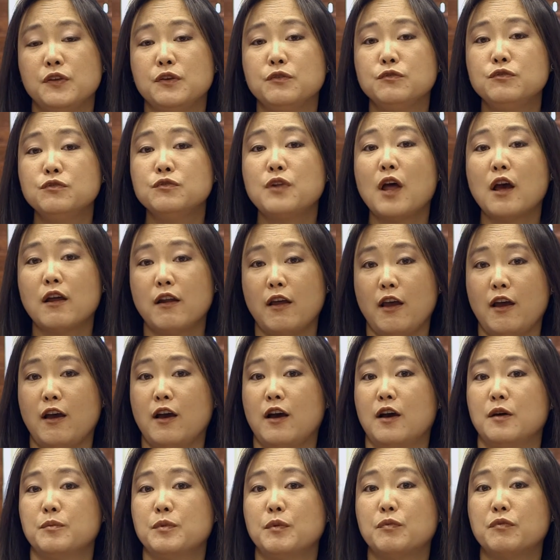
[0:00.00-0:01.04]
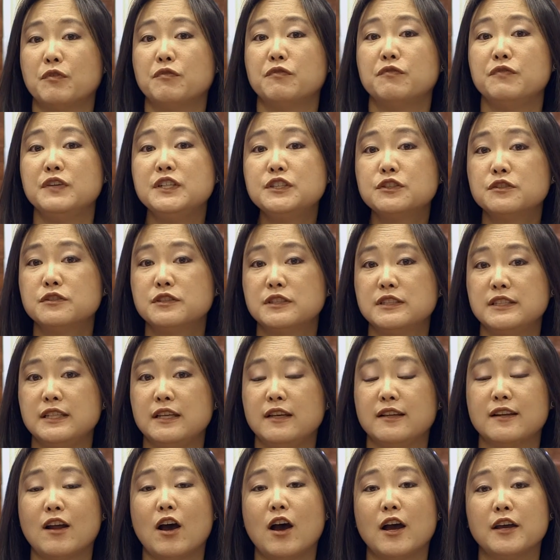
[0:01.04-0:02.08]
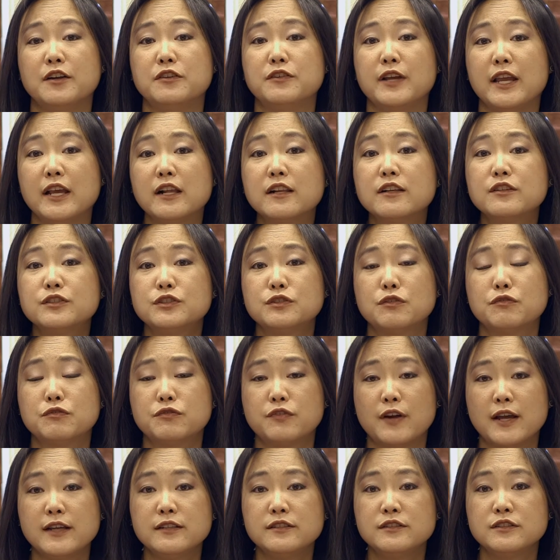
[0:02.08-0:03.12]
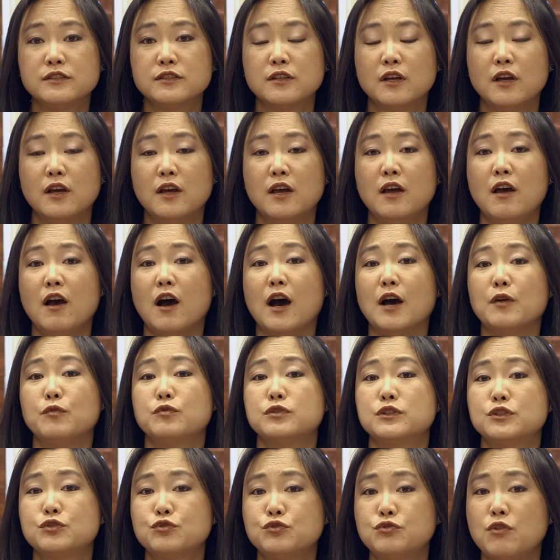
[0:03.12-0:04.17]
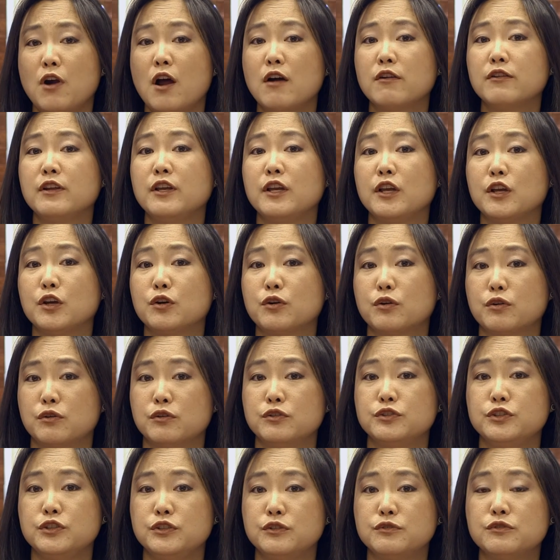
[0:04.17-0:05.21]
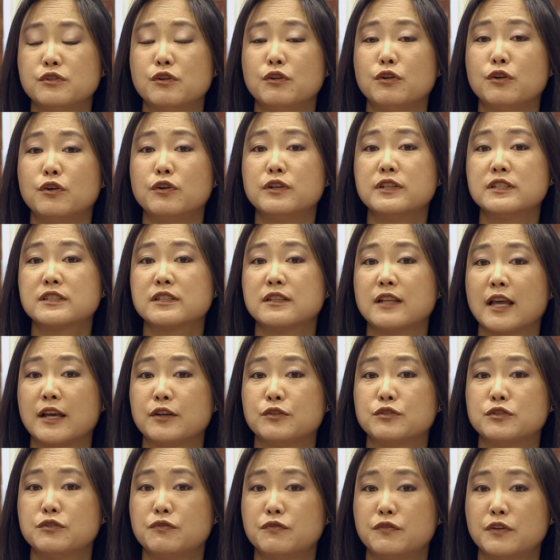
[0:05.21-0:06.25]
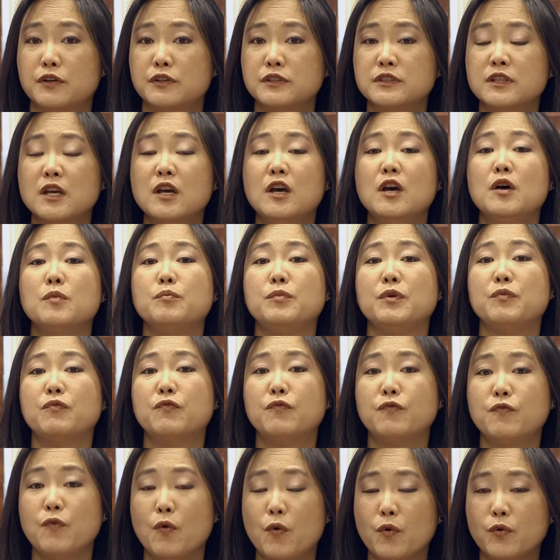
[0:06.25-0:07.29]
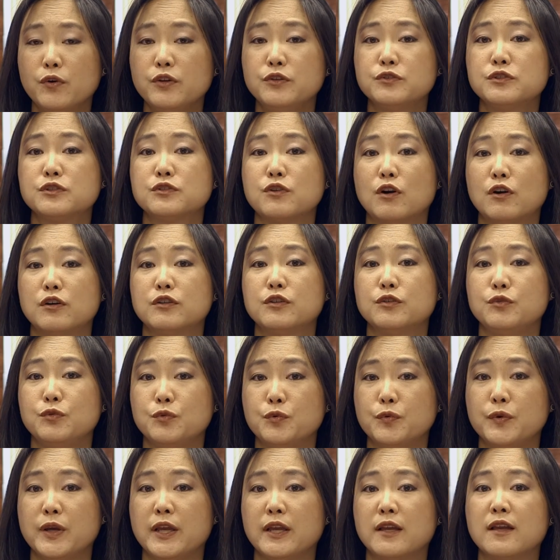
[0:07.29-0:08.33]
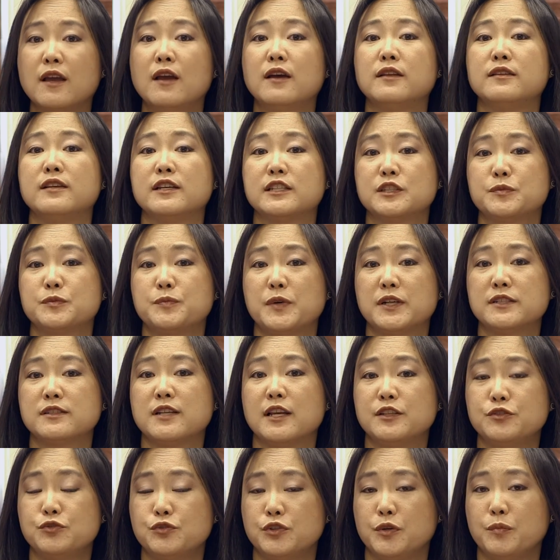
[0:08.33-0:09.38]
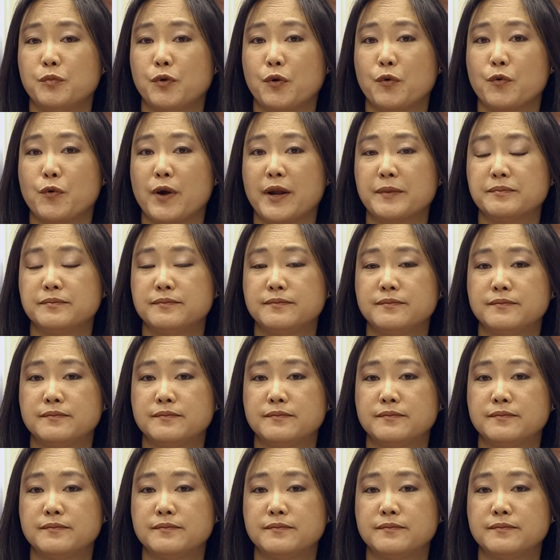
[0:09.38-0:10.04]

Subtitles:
do not have a proficiency in either English or French, I strongly encourage you to learn this language first before you start doing the express entry program.